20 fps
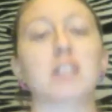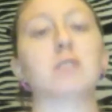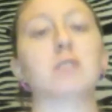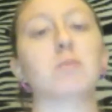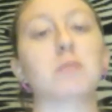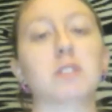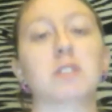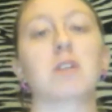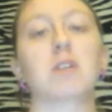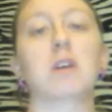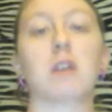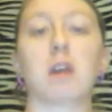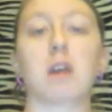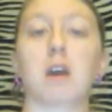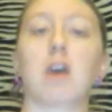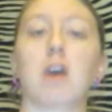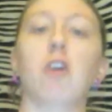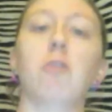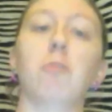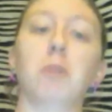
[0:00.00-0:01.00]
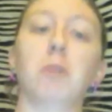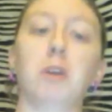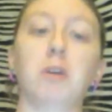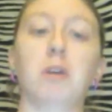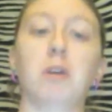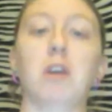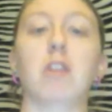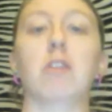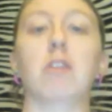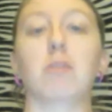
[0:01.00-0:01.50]
That's what's going to
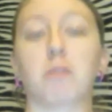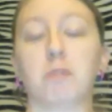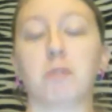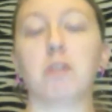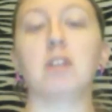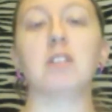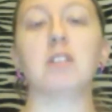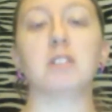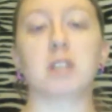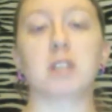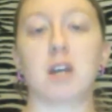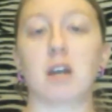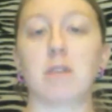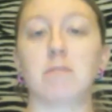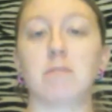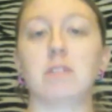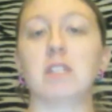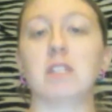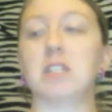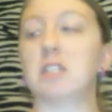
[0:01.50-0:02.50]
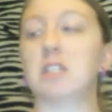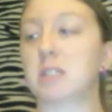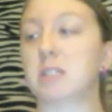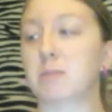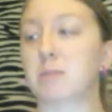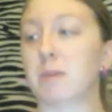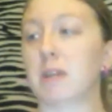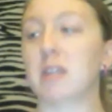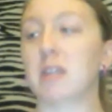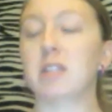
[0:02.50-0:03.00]
help you get through these times,
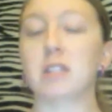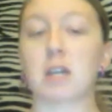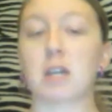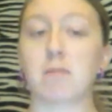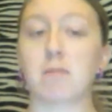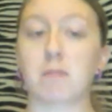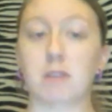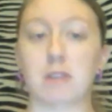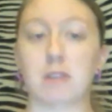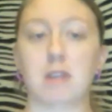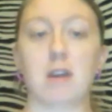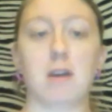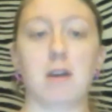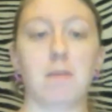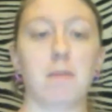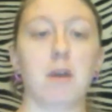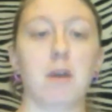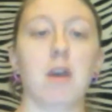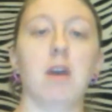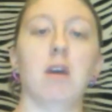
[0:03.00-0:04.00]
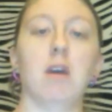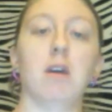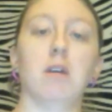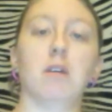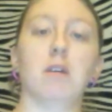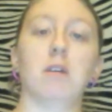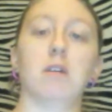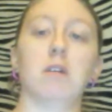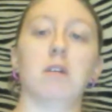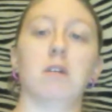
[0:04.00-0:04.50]
is spending time with them.
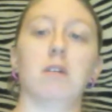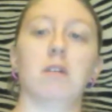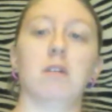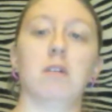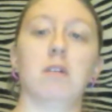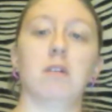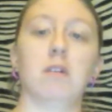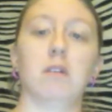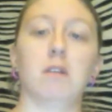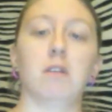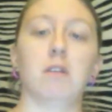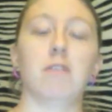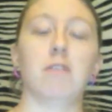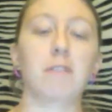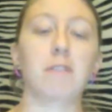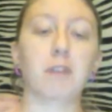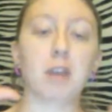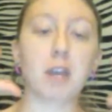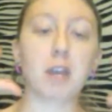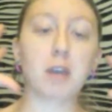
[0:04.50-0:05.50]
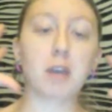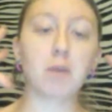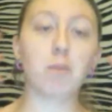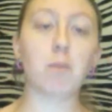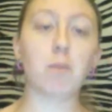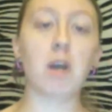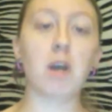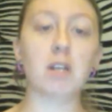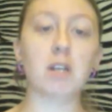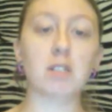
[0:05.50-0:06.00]

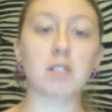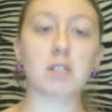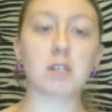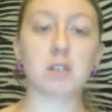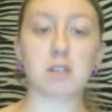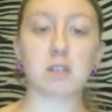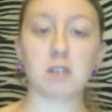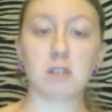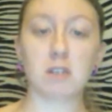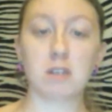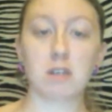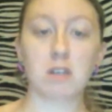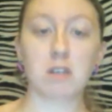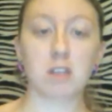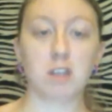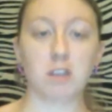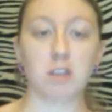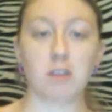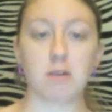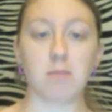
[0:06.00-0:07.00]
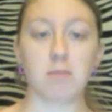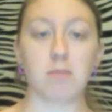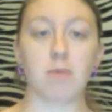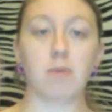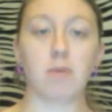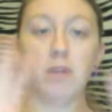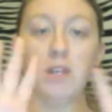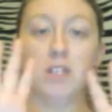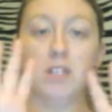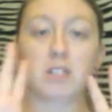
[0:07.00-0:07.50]
Forget what
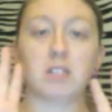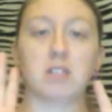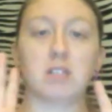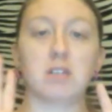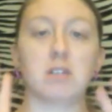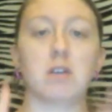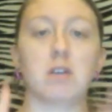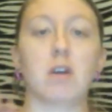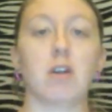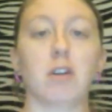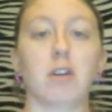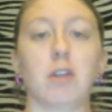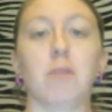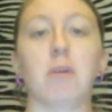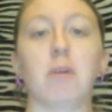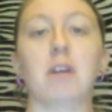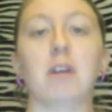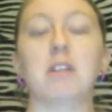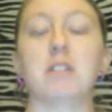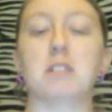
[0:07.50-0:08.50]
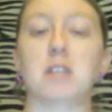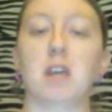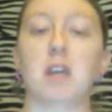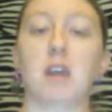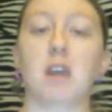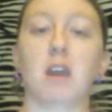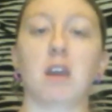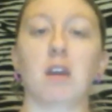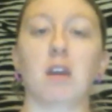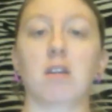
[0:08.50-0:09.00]
the bullies are doing
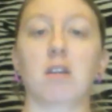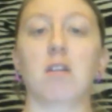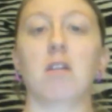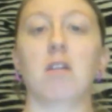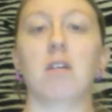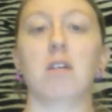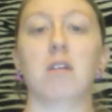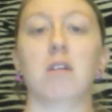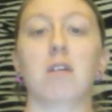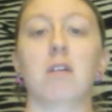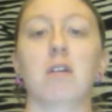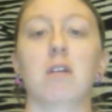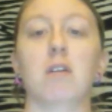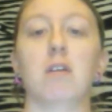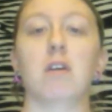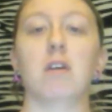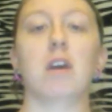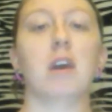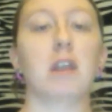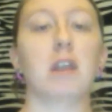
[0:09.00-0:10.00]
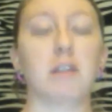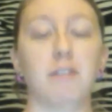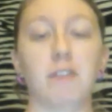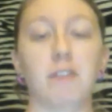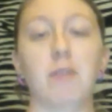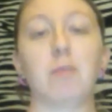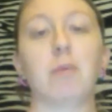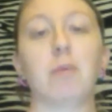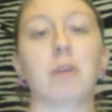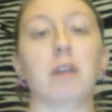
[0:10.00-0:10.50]
and saying.
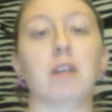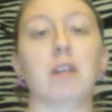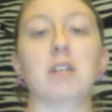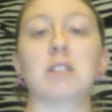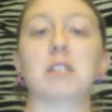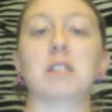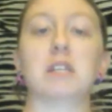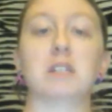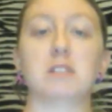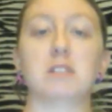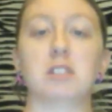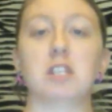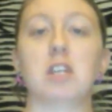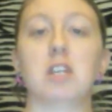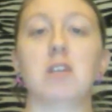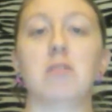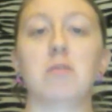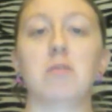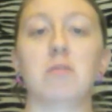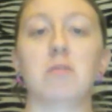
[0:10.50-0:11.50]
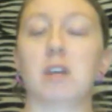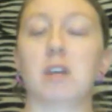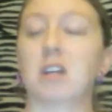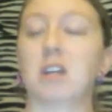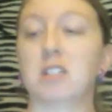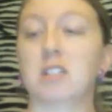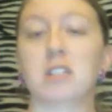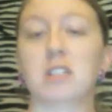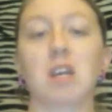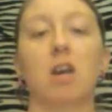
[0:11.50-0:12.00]
And if it really does get to
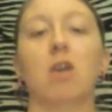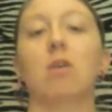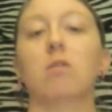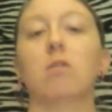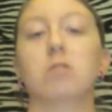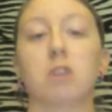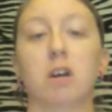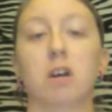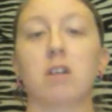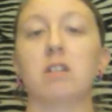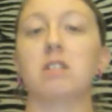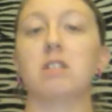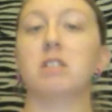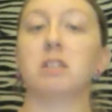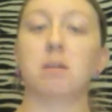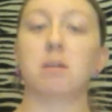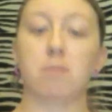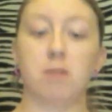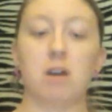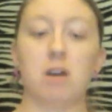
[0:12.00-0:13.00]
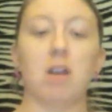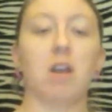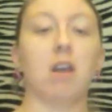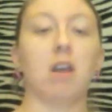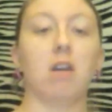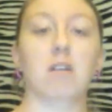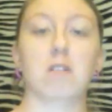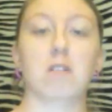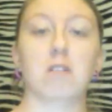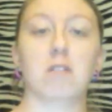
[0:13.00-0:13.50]
you, like I said, go talk to
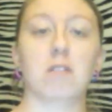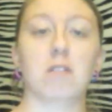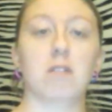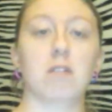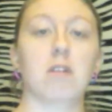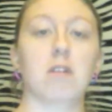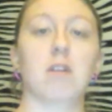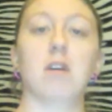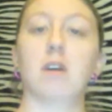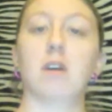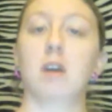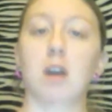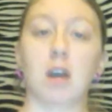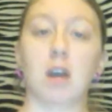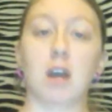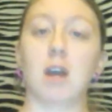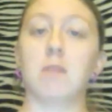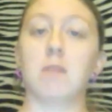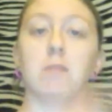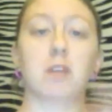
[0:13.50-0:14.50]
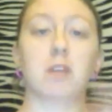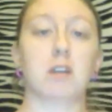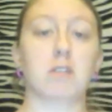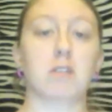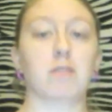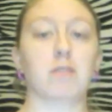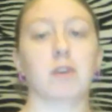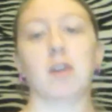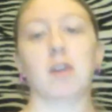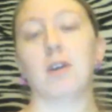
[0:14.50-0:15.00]
somebody.
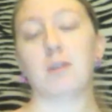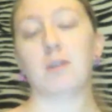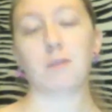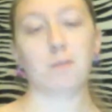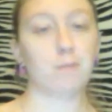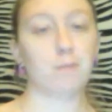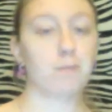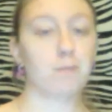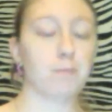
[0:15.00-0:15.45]
I'm here for you.